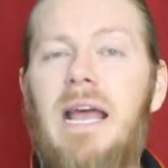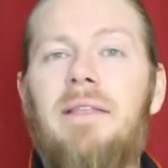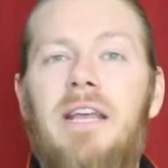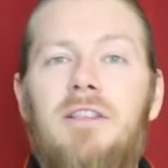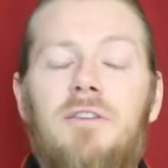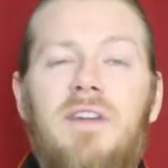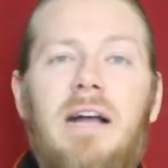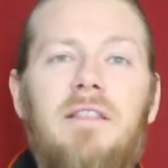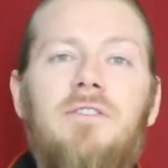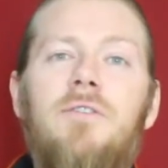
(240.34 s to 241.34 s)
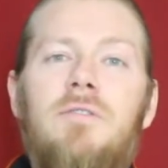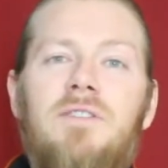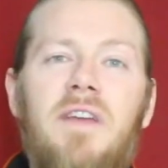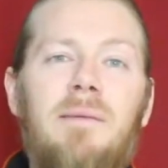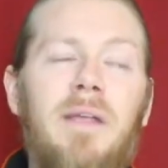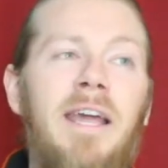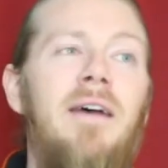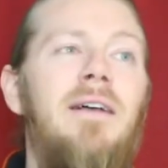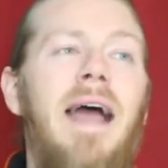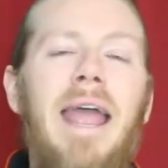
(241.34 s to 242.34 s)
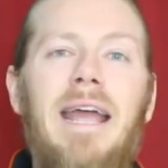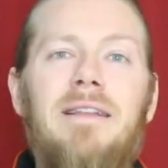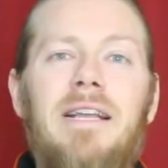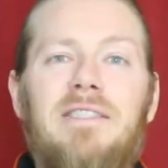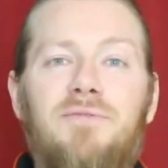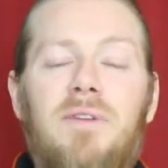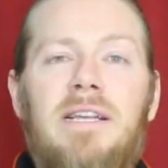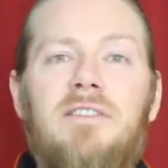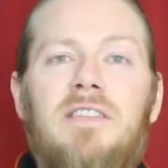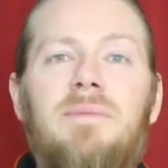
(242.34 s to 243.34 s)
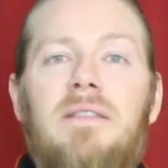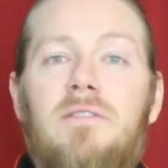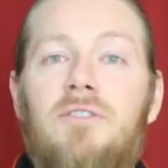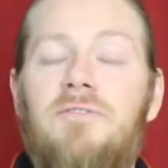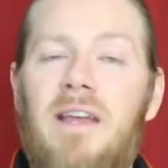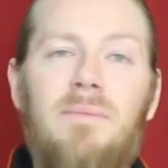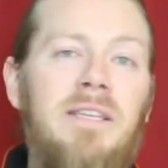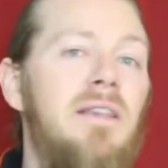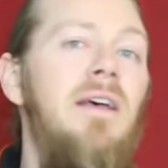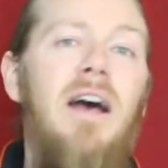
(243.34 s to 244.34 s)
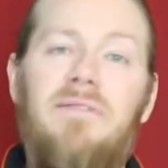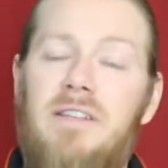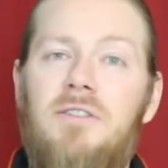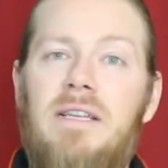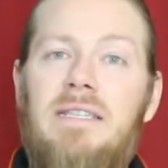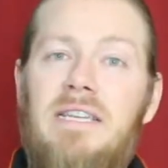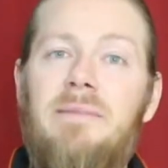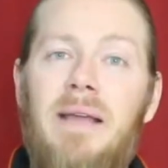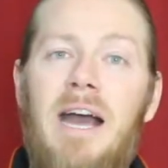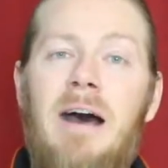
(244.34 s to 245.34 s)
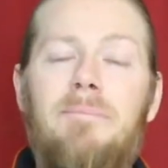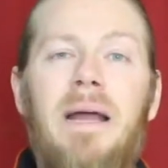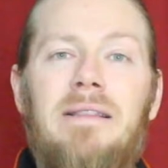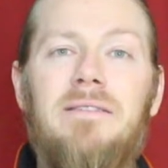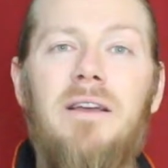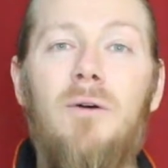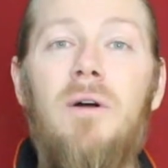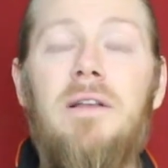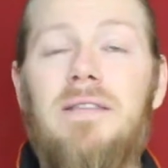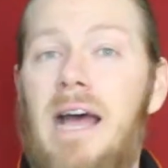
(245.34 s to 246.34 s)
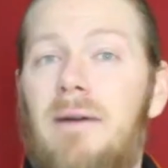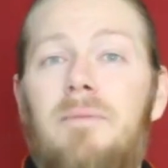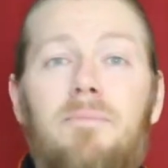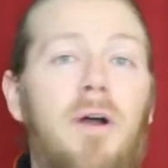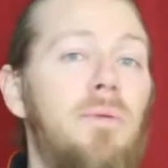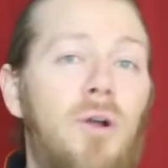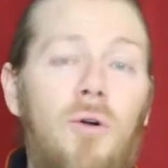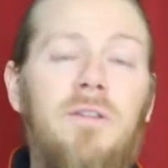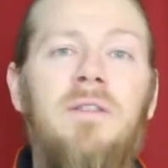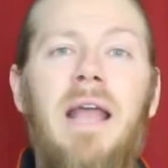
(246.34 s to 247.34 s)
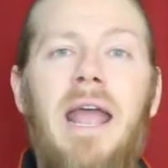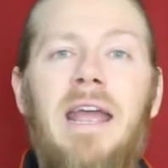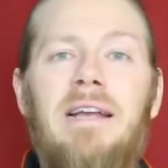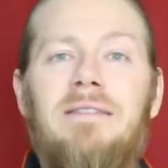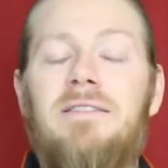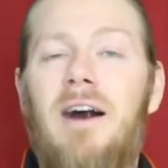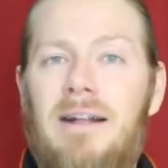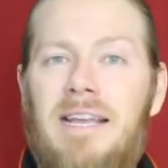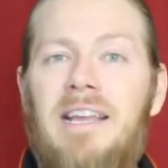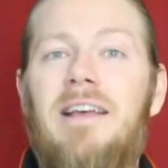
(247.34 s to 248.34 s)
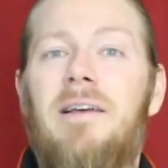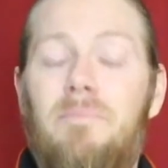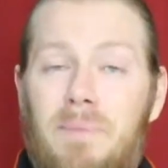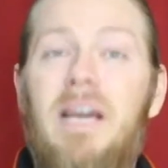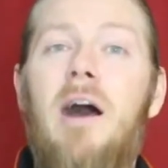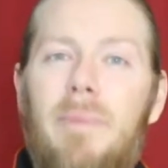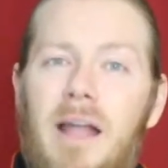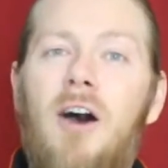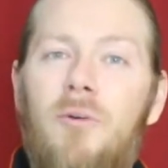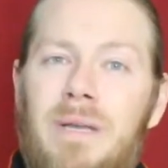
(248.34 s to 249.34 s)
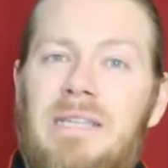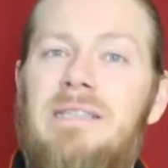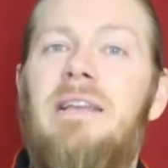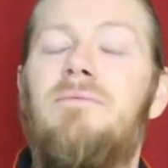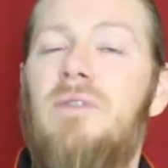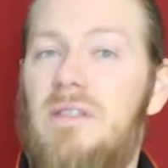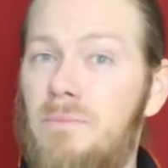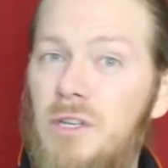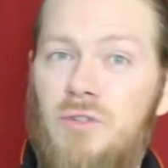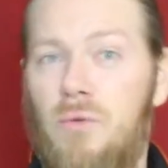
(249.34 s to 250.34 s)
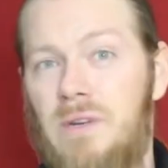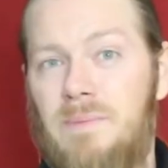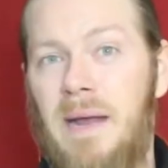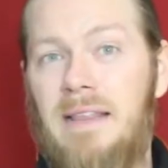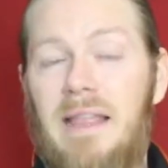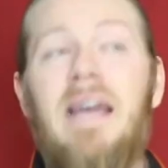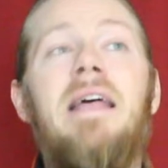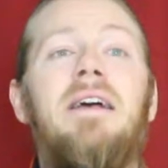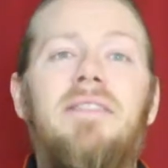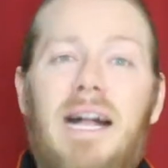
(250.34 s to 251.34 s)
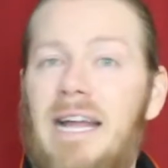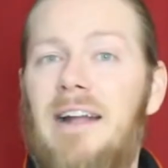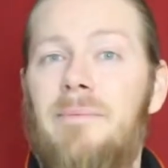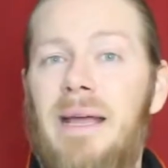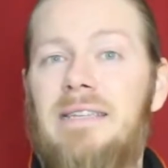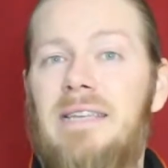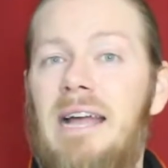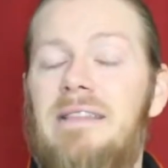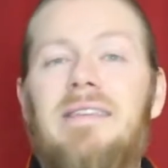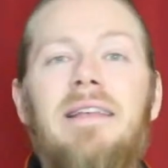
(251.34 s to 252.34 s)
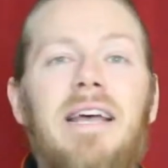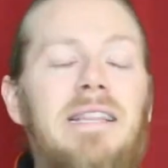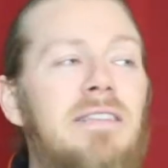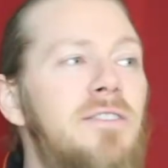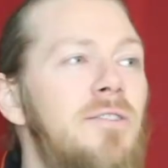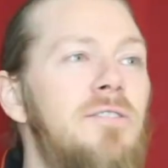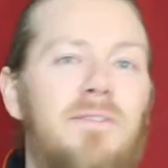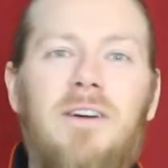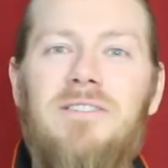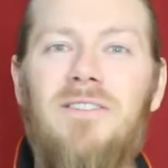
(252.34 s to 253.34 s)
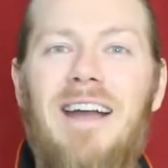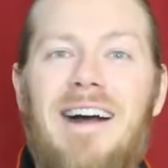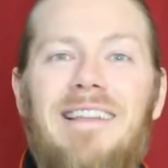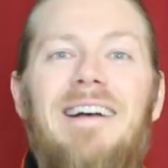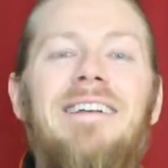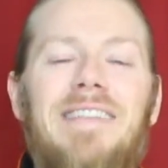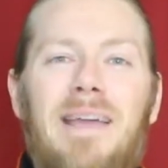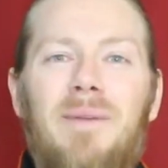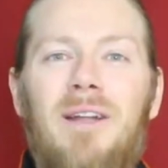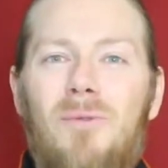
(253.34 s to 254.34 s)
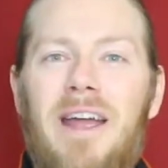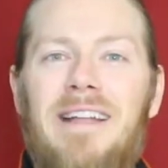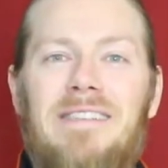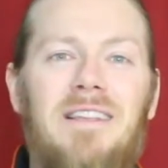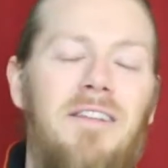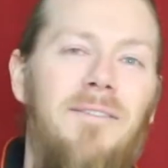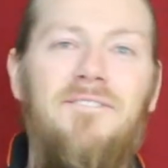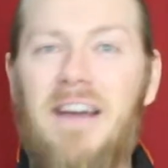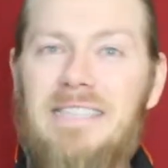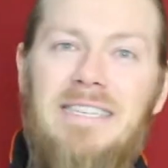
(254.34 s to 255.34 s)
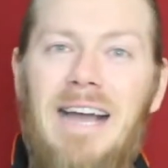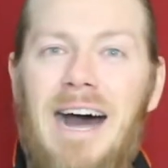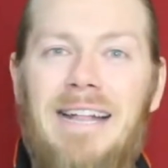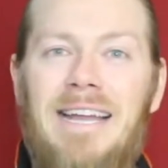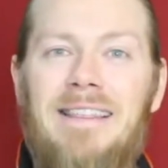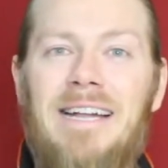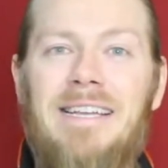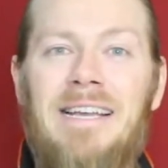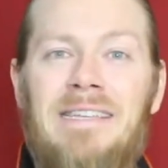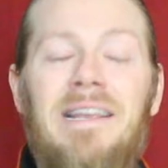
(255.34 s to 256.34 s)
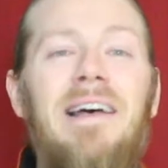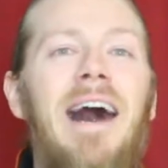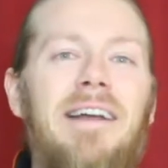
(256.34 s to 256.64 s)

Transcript: and then you've got the Turtles family, and it's really just about the two families eventually teaming up. And so yeah, Barbara Gordon and Donnie becoming homies, and with the mutual respect thing, that kind of makes sense. And then in turn you've also got Damian Wayne as a little feisty hothead that he is.